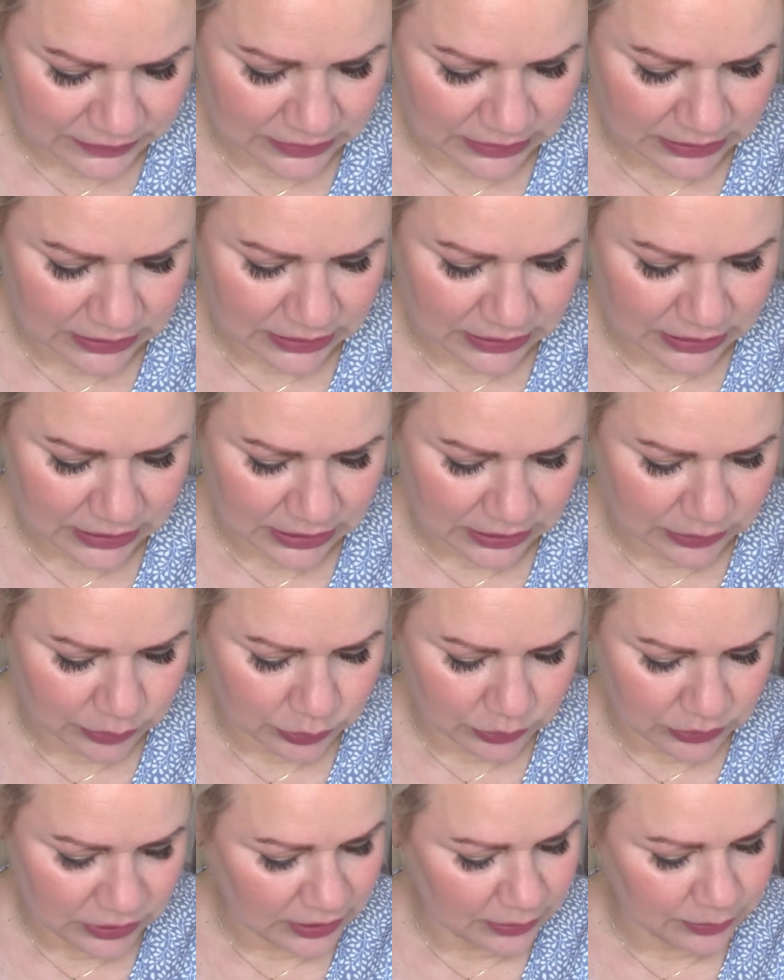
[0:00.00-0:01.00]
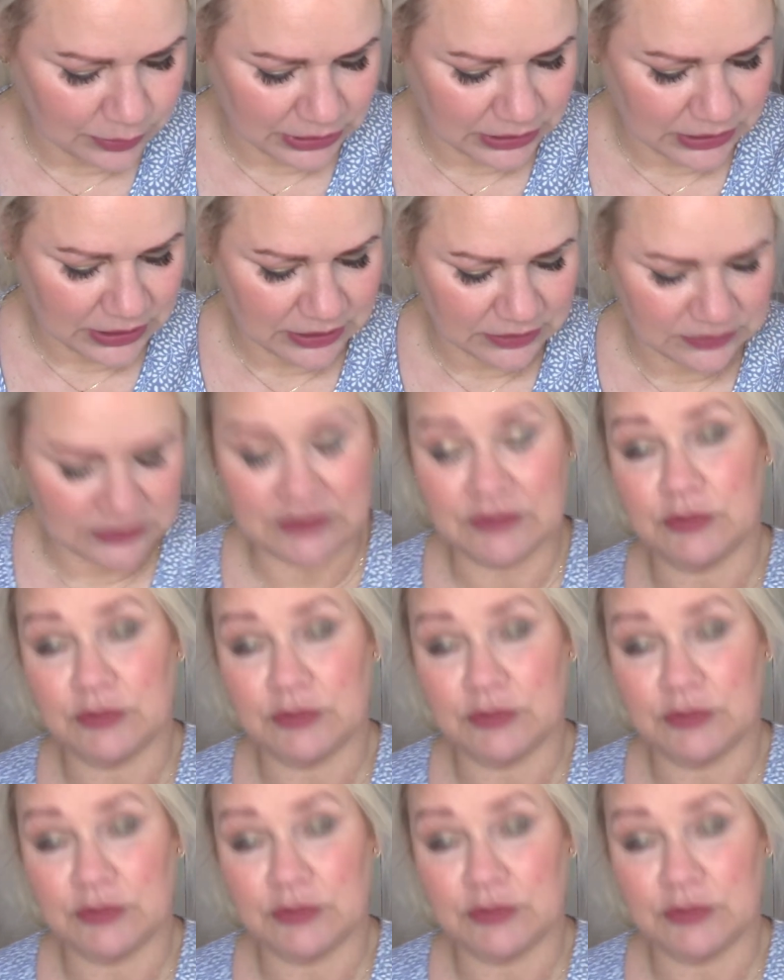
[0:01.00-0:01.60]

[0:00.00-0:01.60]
It would have been nice if